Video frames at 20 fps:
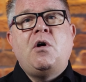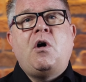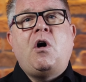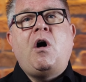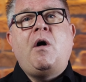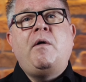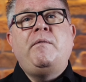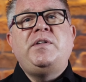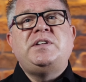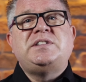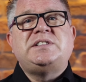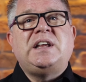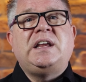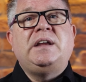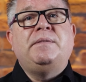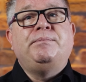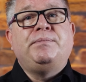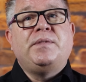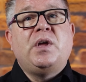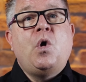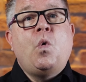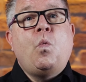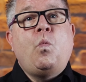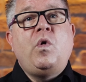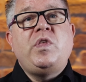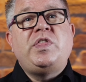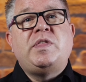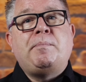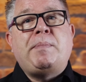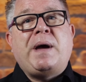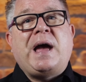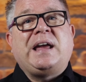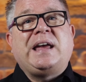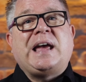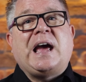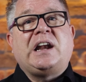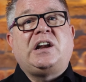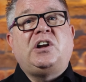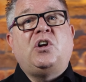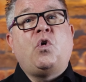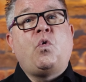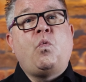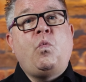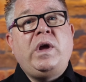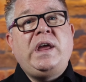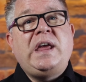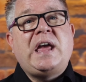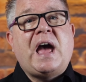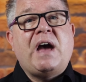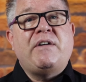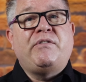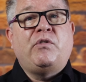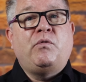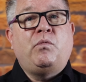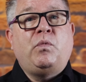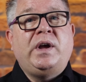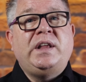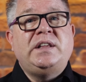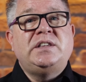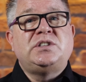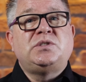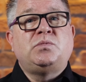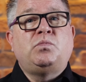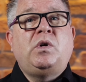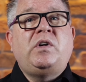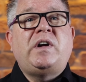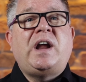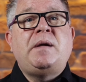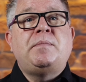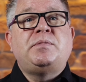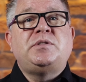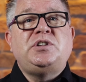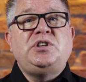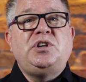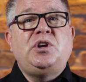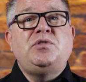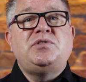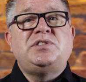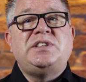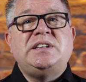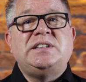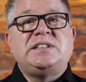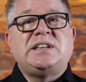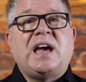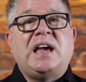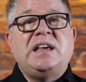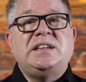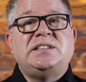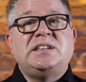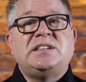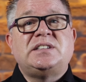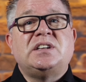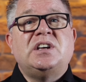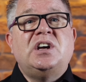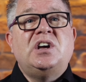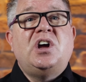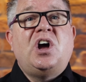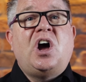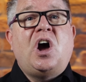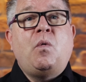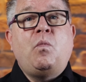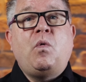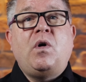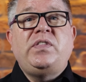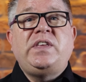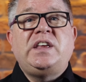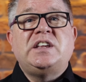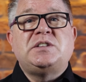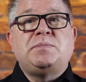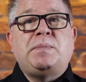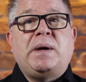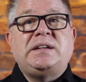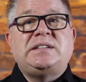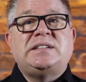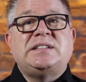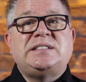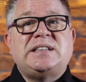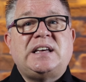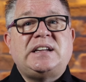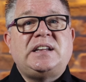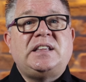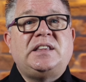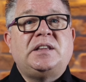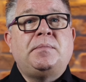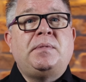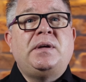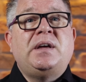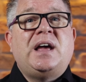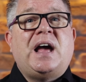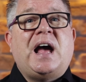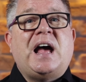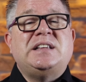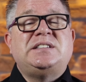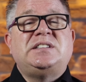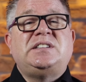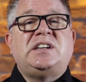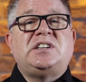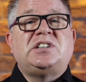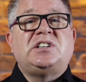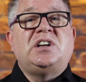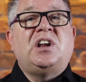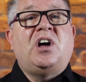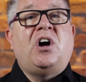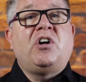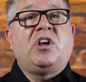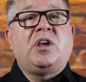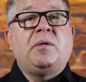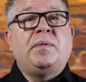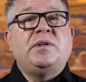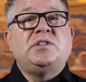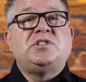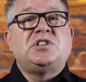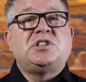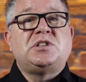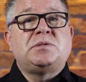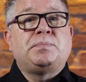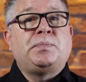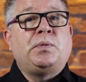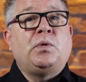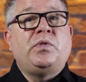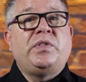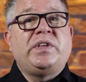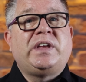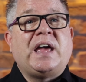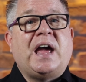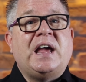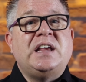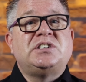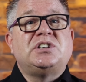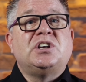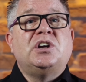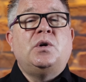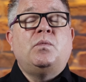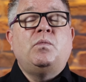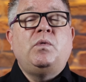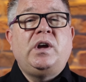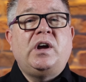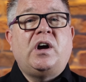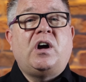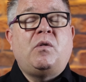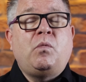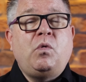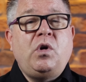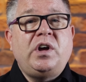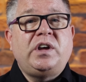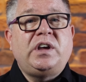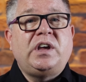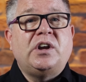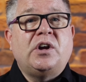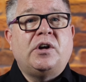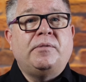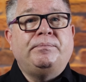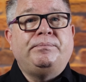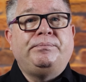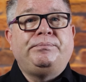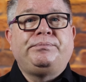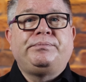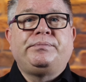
Obviously, with the back catalogue we have of wins, we're able to use these cases and what the inspector said in them as additional argument to support the case we are working on.